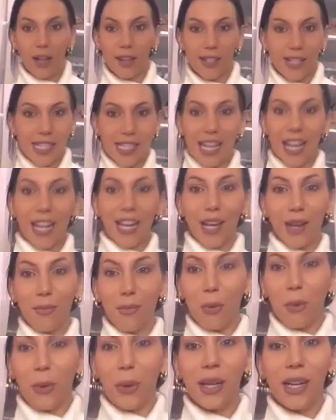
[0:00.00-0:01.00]
skinny,
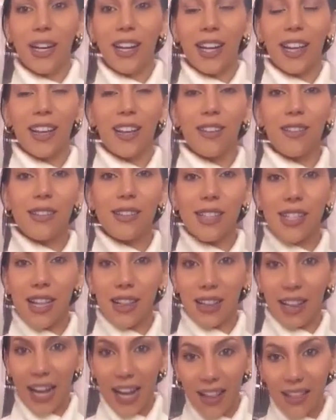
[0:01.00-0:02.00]
pointed heels
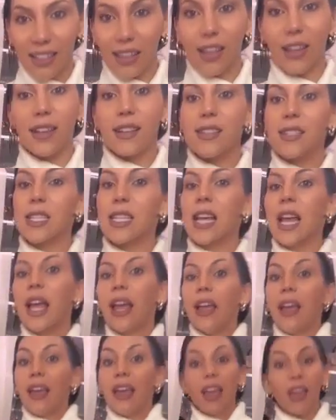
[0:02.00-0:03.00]
like this
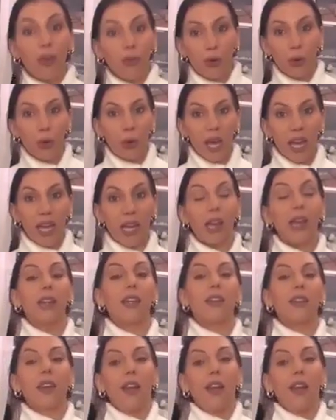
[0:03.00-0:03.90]
if you can't.